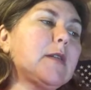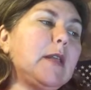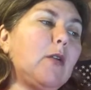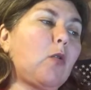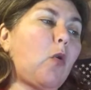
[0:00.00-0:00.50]

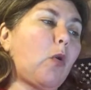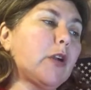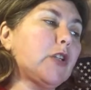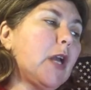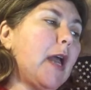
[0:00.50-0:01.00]
Neil
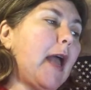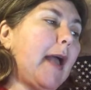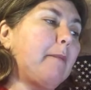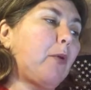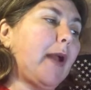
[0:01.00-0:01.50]
Gorsuch
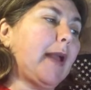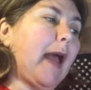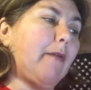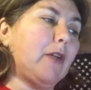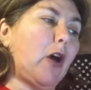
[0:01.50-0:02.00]
and Brett
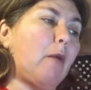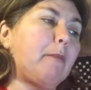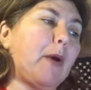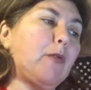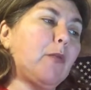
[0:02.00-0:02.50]
Kavanaugh,
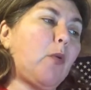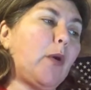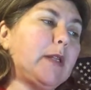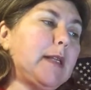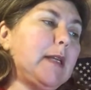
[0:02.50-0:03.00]
both
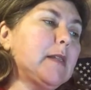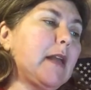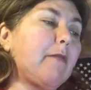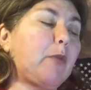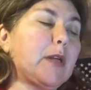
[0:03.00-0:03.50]
appointees
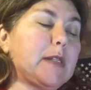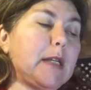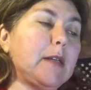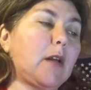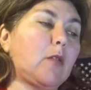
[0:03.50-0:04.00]
of
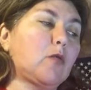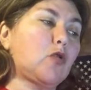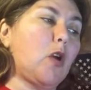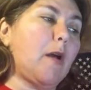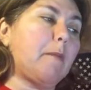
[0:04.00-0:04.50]
President Donald
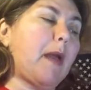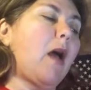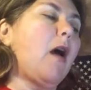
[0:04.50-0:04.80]
Trump.